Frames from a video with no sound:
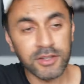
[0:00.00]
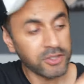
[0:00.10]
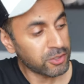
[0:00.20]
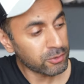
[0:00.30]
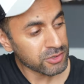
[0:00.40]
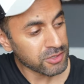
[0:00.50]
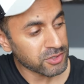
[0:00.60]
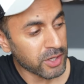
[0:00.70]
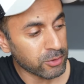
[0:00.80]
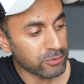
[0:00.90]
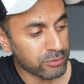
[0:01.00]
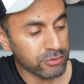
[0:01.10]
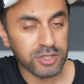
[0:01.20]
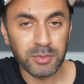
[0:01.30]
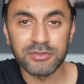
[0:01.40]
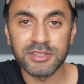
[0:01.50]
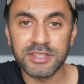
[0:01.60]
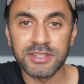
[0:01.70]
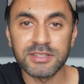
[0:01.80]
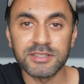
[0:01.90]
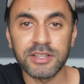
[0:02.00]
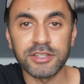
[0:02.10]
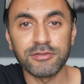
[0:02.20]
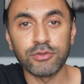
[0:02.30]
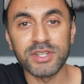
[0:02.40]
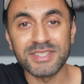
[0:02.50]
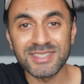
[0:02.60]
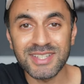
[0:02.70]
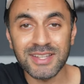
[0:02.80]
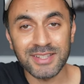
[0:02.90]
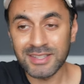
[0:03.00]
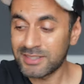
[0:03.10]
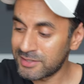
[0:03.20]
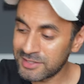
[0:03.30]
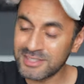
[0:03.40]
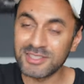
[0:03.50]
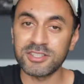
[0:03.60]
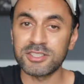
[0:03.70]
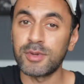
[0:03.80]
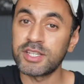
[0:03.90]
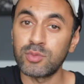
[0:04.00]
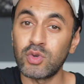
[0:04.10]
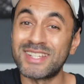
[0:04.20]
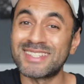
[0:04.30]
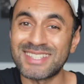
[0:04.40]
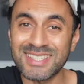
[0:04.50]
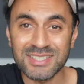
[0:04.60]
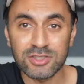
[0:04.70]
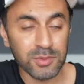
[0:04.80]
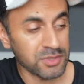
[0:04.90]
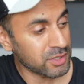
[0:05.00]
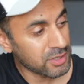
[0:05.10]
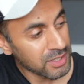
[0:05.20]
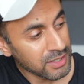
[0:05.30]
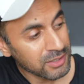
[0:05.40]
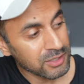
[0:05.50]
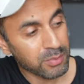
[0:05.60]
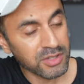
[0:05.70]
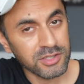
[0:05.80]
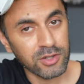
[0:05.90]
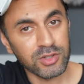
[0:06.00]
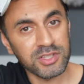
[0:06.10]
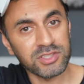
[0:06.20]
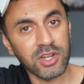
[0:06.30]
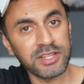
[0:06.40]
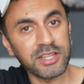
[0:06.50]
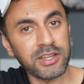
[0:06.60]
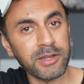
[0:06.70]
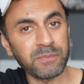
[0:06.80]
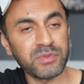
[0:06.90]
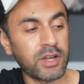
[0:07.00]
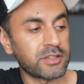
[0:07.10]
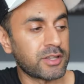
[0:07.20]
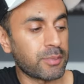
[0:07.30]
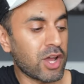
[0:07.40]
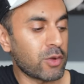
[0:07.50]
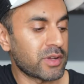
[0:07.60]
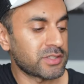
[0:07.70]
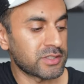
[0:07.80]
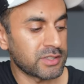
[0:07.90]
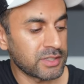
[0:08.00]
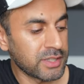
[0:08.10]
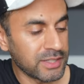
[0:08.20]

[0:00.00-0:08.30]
Now you can also cycle through some of the things that you've already set and this is customizable in the settings option. The button on the side there under the power button